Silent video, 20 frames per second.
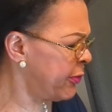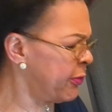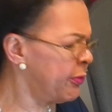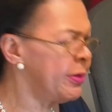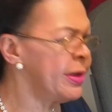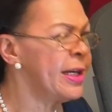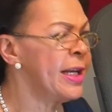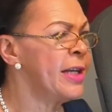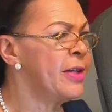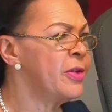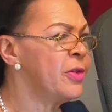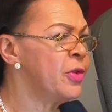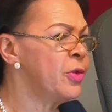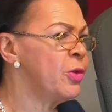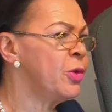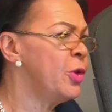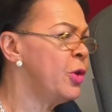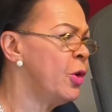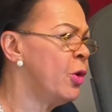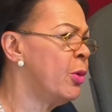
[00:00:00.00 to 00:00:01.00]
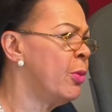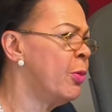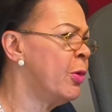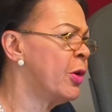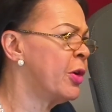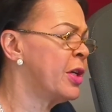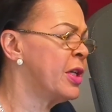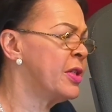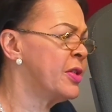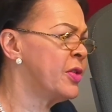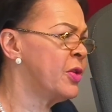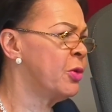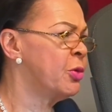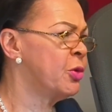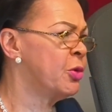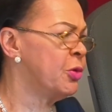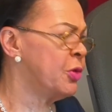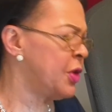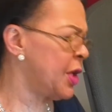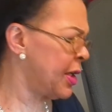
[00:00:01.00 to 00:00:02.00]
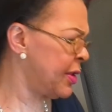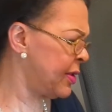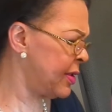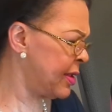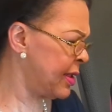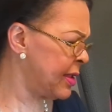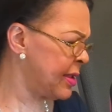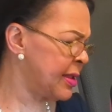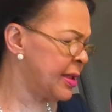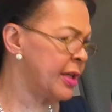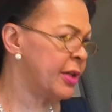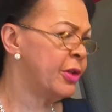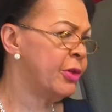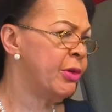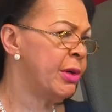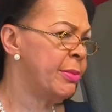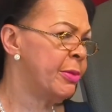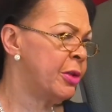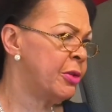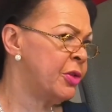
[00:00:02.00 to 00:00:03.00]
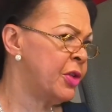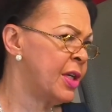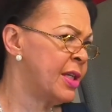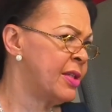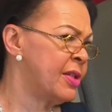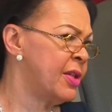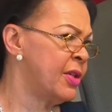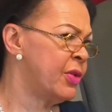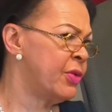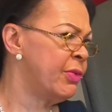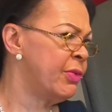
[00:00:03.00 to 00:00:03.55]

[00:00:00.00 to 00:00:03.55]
relating to your work in social justice and criminal justice